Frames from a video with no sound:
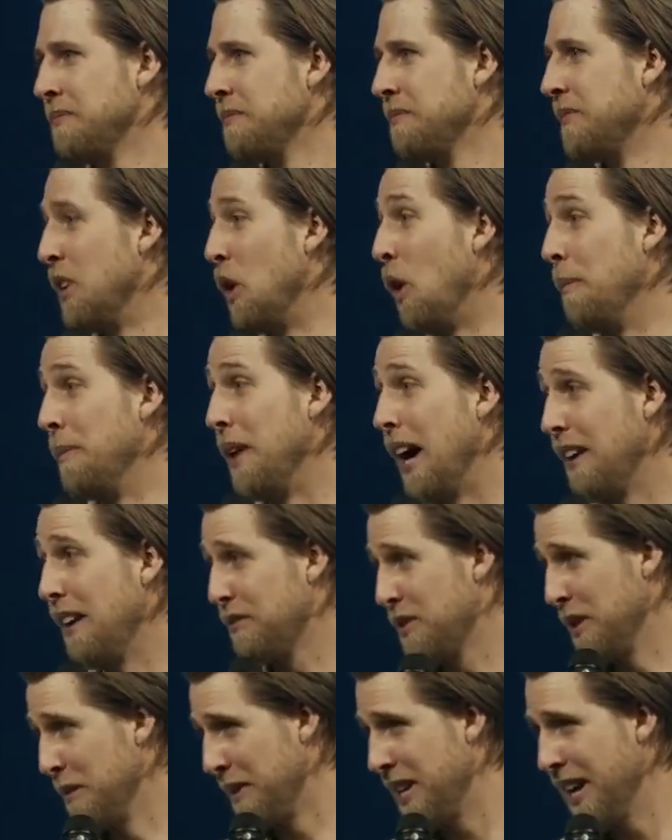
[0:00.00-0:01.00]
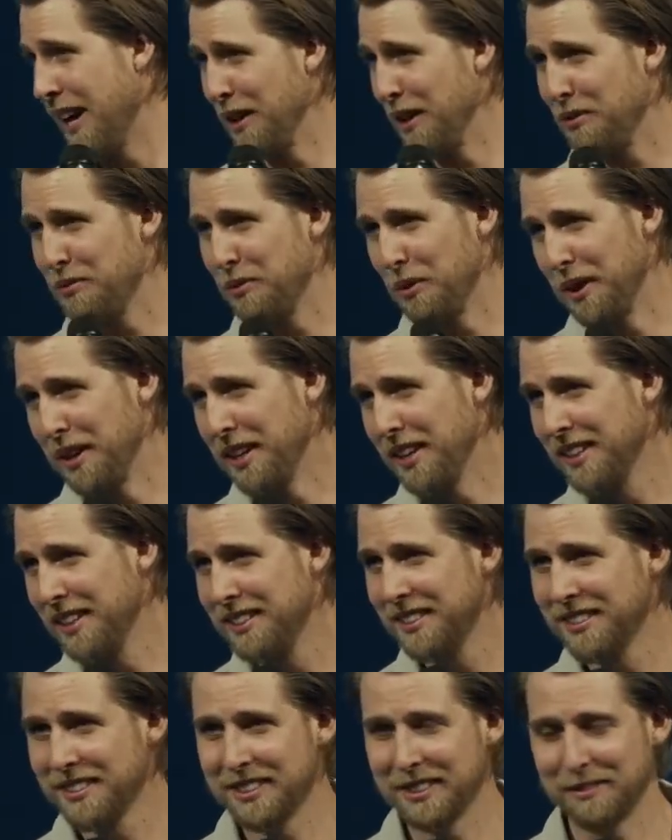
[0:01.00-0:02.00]
No, I'm not from California.
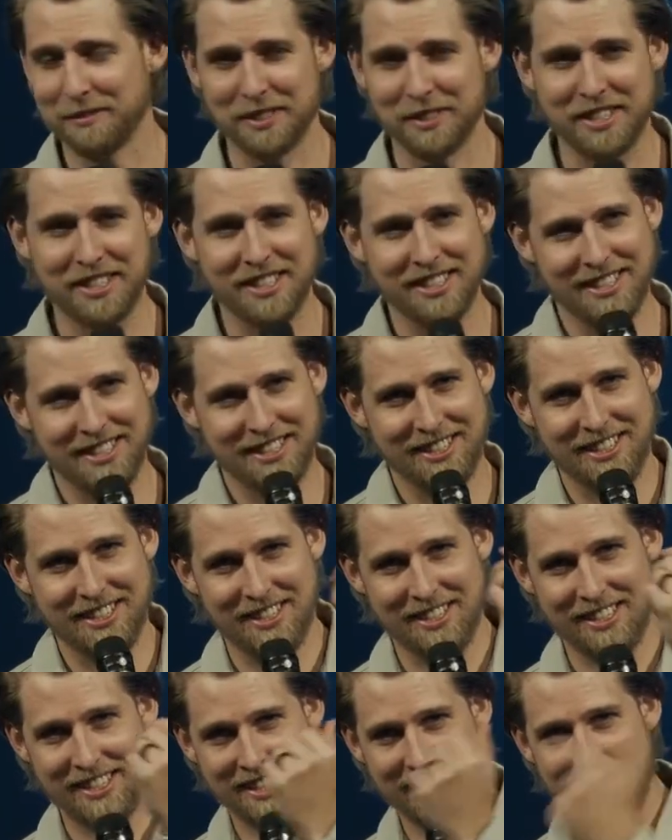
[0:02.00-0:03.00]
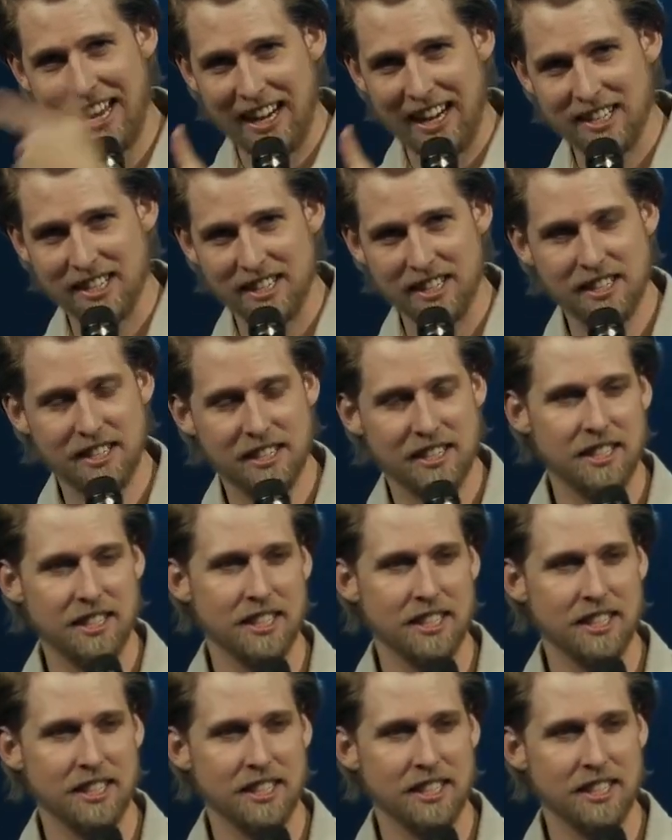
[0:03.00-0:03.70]
I'm Texas.